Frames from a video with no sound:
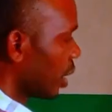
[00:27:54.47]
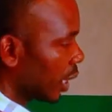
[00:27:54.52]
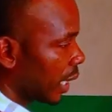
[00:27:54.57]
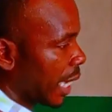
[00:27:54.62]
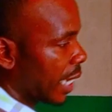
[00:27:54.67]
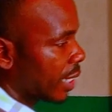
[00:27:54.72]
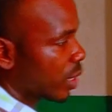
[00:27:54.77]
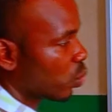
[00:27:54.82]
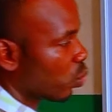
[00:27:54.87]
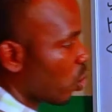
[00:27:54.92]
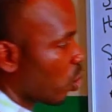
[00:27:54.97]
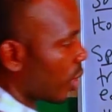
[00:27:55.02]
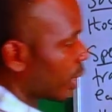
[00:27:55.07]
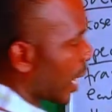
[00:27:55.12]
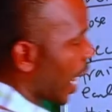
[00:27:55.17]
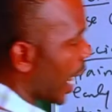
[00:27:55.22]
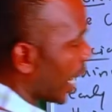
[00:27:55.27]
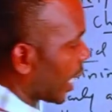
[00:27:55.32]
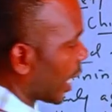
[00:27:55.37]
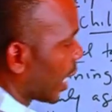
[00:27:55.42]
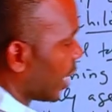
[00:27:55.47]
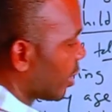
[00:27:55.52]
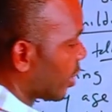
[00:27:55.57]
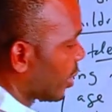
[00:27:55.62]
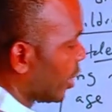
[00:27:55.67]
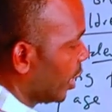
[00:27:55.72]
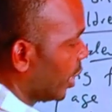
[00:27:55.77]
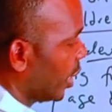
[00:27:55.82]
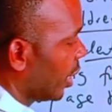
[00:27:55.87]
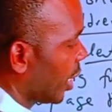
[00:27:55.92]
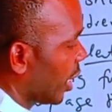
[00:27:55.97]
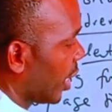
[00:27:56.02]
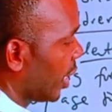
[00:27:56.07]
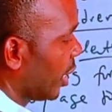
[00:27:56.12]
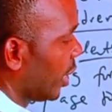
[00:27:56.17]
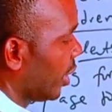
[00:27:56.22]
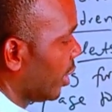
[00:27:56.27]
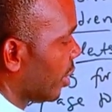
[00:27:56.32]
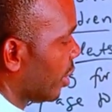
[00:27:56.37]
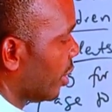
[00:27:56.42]
the next word I can see
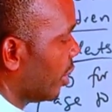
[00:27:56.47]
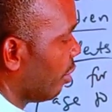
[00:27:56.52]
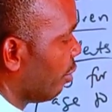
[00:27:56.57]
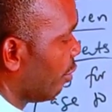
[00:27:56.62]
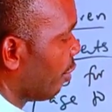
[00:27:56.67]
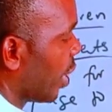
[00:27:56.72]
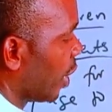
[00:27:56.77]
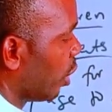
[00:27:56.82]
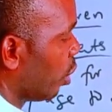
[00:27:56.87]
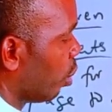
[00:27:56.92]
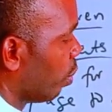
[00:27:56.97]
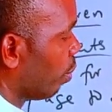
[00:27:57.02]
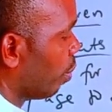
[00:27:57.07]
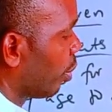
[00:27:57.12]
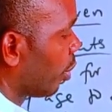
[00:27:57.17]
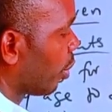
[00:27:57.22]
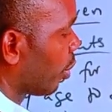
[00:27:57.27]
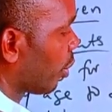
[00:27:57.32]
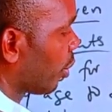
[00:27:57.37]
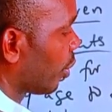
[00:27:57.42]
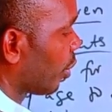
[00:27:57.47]
here is develop.